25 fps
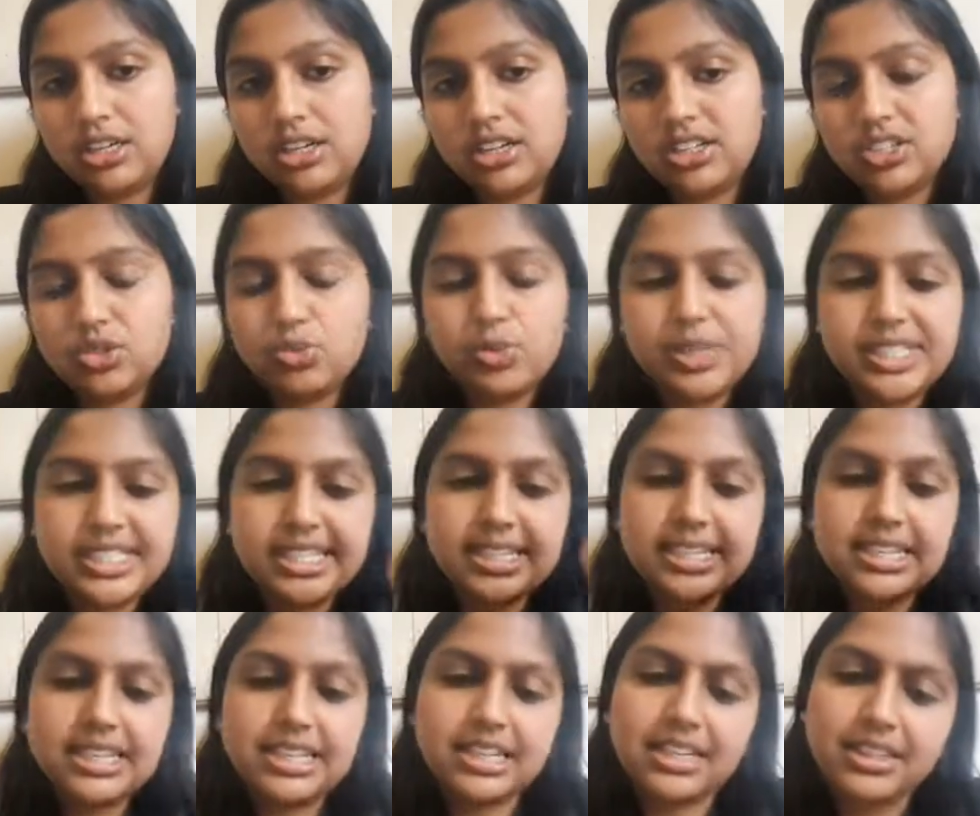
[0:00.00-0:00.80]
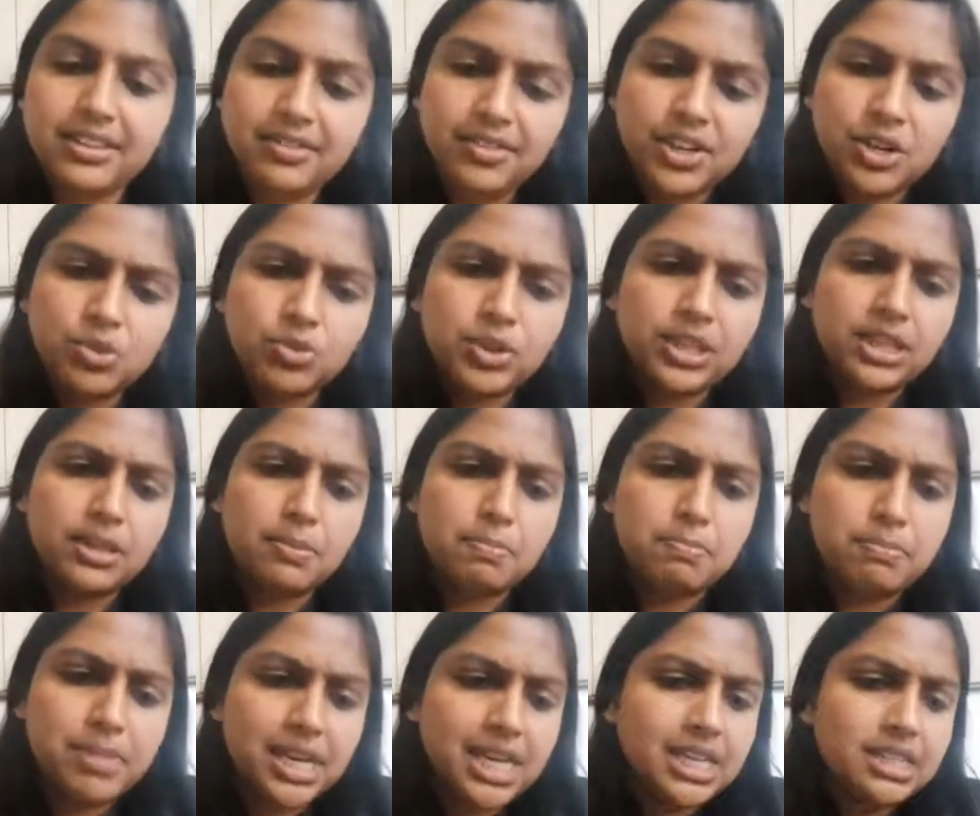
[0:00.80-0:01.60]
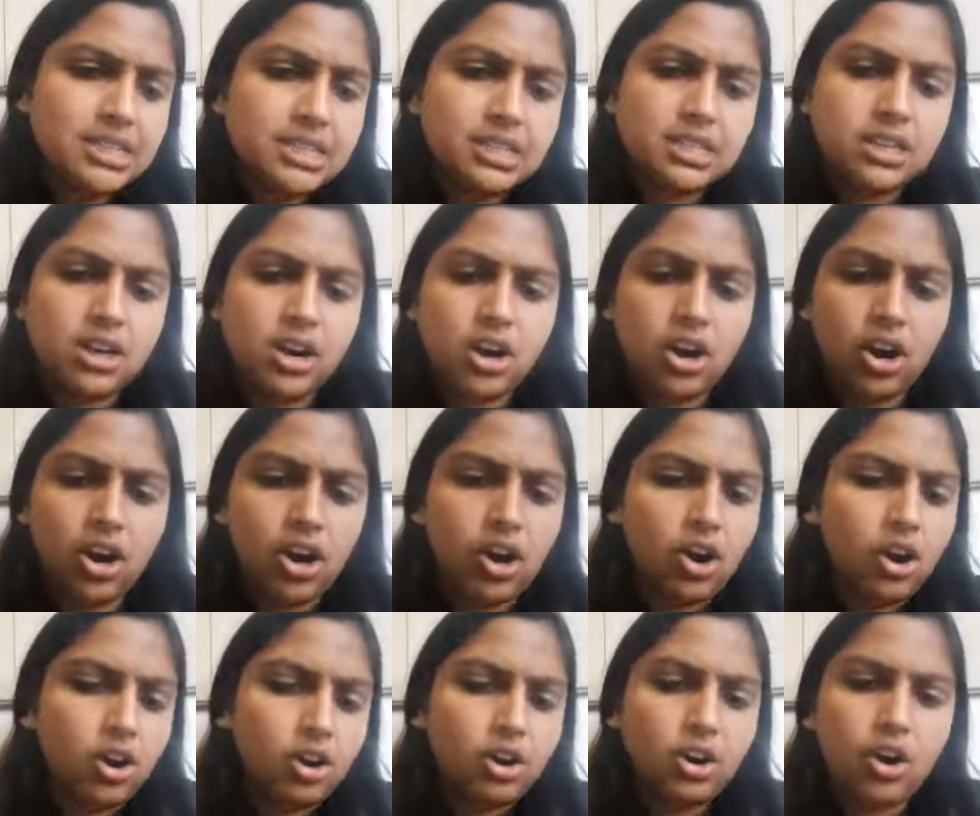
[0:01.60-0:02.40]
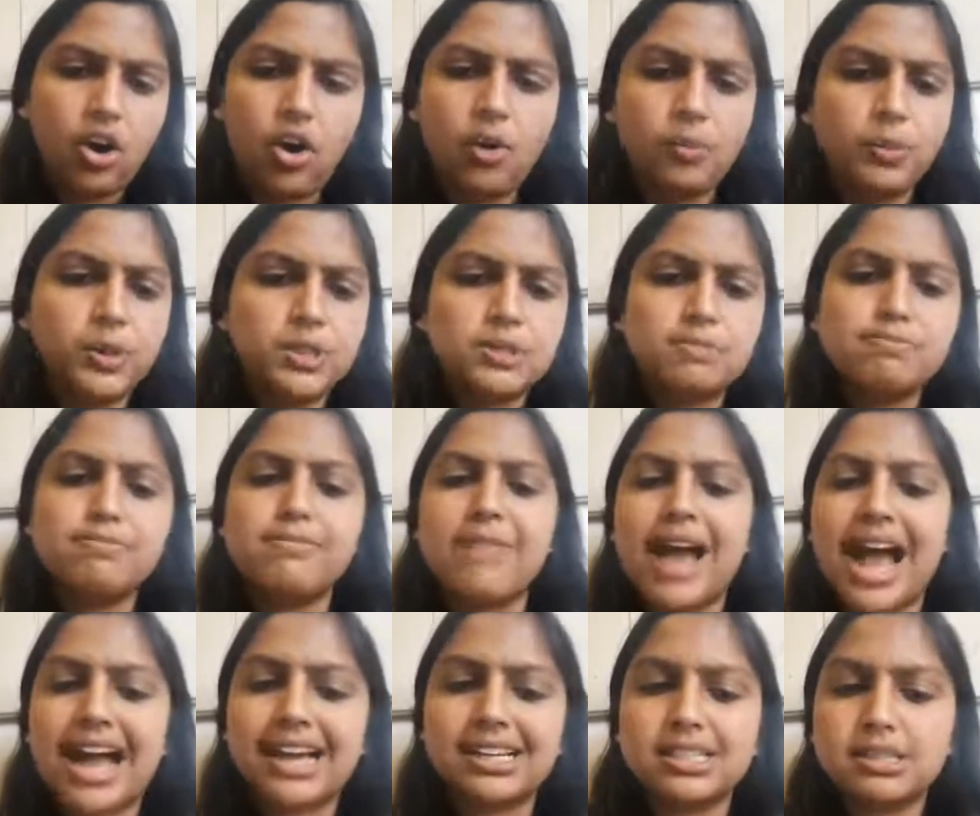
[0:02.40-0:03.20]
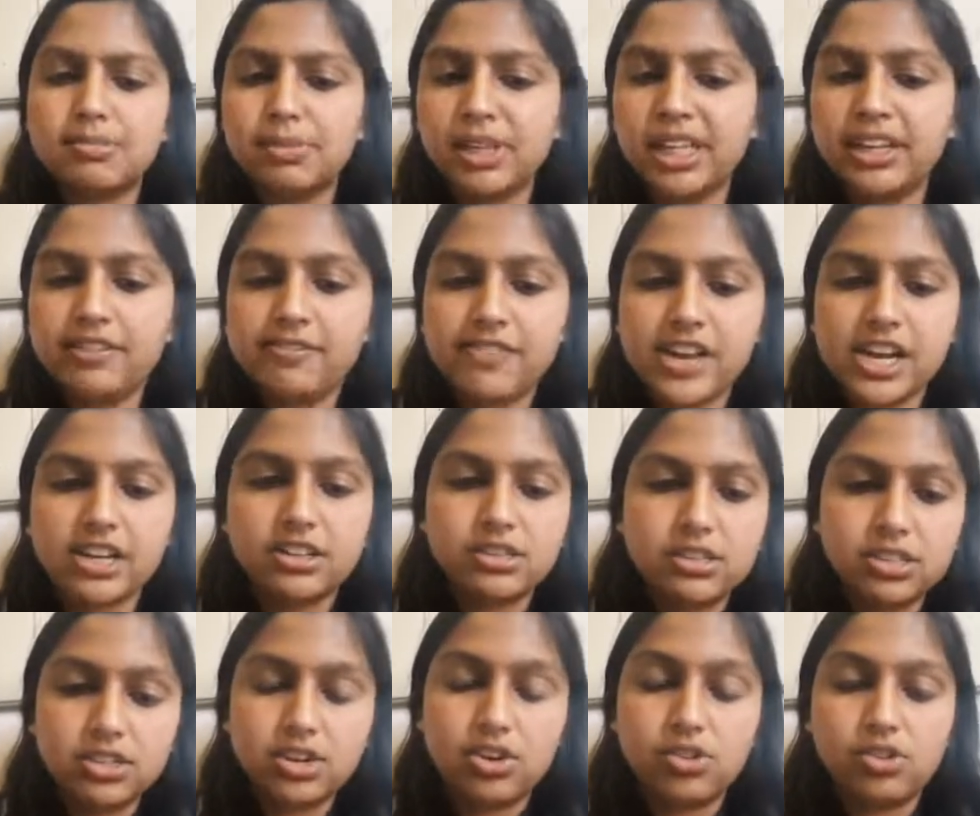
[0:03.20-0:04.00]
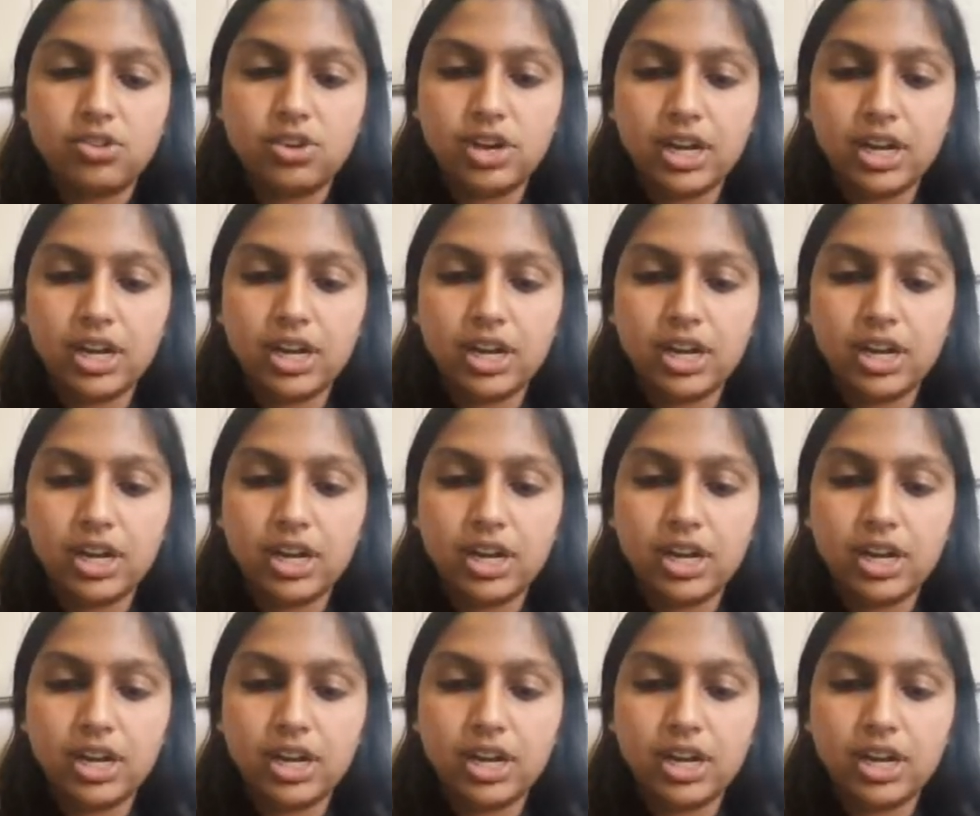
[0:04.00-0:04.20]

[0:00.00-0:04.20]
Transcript: So we see even when the bids are almost maximally fair, so